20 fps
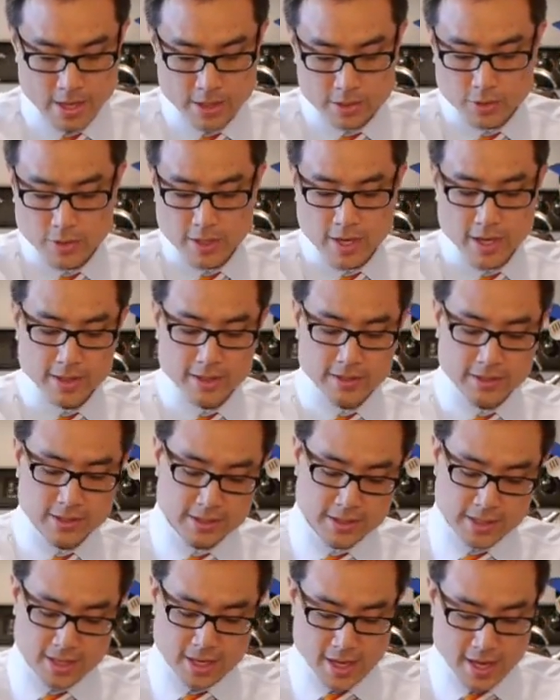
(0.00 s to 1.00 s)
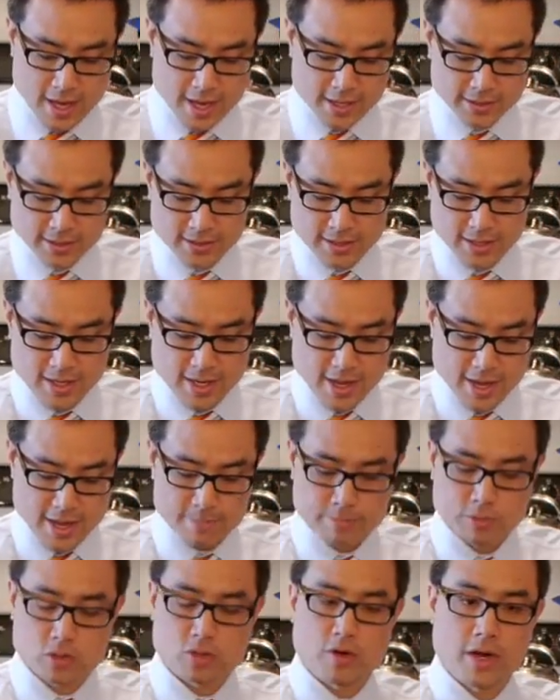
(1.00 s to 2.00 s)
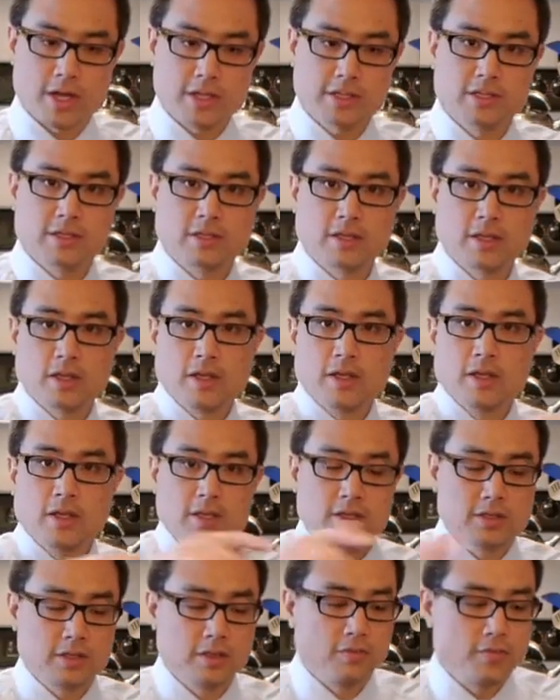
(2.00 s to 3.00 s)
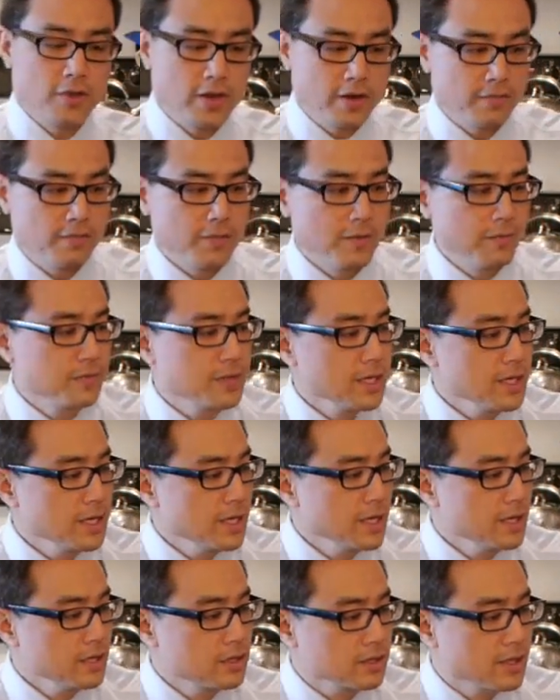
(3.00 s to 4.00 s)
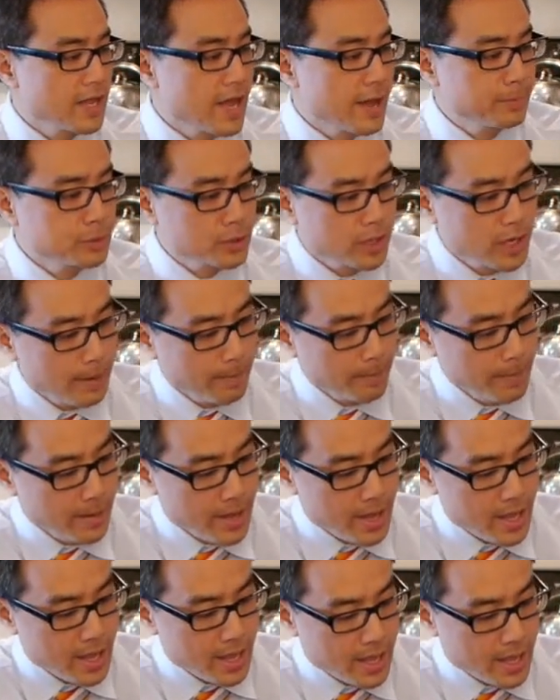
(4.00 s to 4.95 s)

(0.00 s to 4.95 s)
So again, this is the STM Trust to fit a 15-inch laptop,